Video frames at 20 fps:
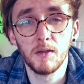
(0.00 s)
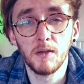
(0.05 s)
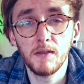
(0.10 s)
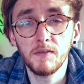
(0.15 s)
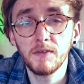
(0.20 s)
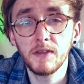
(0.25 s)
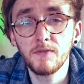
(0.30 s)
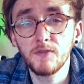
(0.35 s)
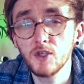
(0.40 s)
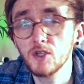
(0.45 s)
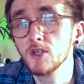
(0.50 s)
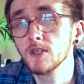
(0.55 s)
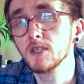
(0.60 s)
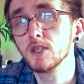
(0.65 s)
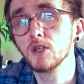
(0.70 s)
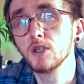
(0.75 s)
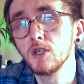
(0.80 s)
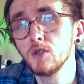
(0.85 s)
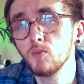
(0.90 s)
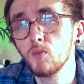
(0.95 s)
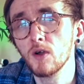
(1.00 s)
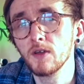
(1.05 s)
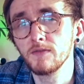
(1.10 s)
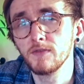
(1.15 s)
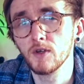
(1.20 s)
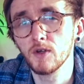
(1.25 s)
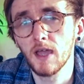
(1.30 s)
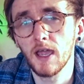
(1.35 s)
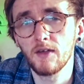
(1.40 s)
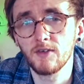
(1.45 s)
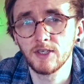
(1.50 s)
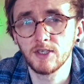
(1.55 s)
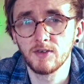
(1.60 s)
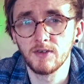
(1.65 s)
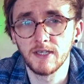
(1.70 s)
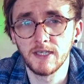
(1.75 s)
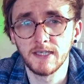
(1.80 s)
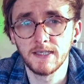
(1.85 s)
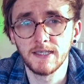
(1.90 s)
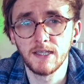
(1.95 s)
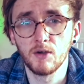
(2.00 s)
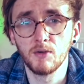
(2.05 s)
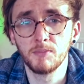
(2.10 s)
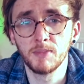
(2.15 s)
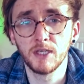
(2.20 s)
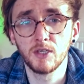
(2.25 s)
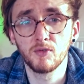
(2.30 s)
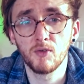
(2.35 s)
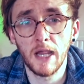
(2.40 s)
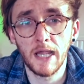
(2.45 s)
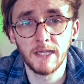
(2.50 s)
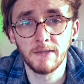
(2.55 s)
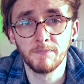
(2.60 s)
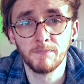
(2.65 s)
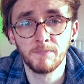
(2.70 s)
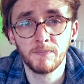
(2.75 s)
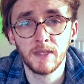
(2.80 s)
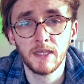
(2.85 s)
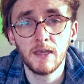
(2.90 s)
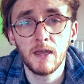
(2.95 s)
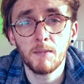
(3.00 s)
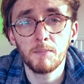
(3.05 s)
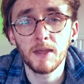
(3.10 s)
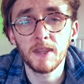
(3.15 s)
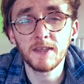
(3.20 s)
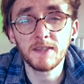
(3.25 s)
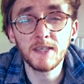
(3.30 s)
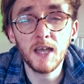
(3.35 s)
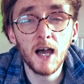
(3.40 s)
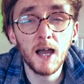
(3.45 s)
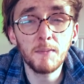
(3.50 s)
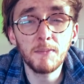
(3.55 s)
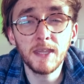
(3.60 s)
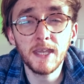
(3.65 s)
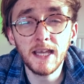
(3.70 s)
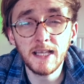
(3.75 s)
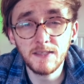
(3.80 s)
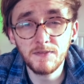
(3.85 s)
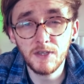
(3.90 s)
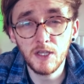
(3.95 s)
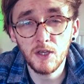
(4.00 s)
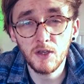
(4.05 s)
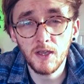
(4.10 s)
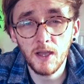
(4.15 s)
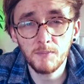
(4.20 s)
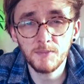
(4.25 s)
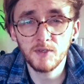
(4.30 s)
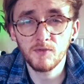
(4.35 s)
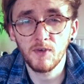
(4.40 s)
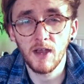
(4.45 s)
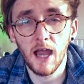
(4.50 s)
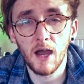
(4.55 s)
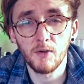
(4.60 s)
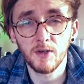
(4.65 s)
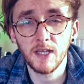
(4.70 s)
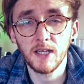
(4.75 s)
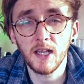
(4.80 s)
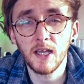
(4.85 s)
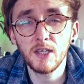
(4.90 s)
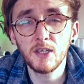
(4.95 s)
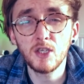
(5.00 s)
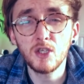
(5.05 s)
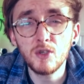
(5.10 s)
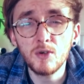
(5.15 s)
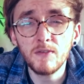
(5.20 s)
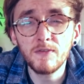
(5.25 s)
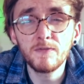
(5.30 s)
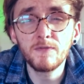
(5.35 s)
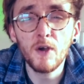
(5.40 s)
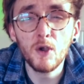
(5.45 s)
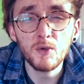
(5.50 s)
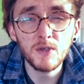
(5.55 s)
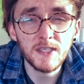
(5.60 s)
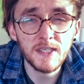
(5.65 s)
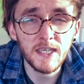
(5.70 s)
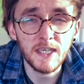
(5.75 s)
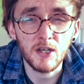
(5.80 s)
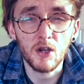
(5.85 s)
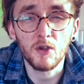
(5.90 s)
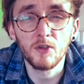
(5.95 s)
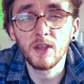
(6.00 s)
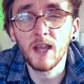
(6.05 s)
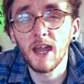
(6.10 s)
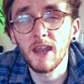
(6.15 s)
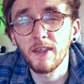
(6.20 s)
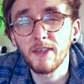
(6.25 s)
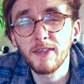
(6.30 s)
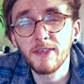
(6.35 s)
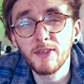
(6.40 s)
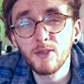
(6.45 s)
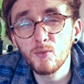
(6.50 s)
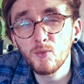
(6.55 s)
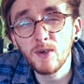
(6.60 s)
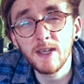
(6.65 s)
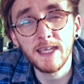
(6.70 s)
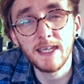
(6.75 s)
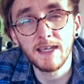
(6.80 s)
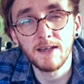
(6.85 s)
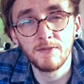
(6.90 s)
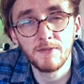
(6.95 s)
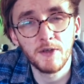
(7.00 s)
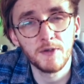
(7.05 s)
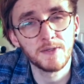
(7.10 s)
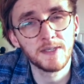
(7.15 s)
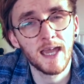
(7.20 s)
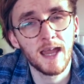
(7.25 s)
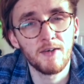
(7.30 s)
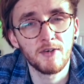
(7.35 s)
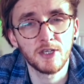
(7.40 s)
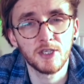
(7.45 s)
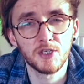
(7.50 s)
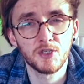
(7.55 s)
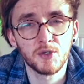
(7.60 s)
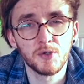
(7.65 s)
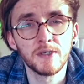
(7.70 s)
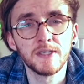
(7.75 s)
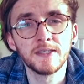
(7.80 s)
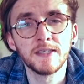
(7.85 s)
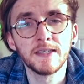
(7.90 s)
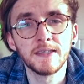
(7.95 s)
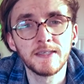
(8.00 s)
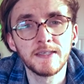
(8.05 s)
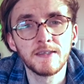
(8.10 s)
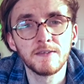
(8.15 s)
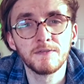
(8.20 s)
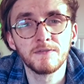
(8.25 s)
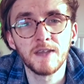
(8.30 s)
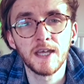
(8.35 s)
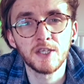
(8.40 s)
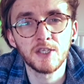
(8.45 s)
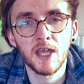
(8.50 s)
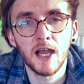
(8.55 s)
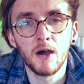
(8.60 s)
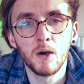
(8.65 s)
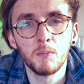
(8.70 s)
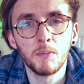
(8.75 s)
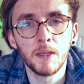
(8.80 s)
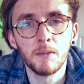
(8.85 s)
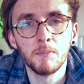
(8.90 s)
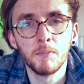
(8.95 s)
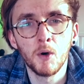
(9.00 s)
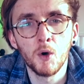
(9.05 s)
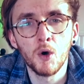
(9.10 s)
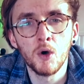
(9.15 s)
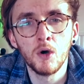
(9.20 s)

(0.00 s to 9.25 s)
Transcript: Even if you just include one of your character ideas, that would be great. By the time the next video comes around, I'd like you to have focused in on kind of 3 of those character choices to flesh out a bit more.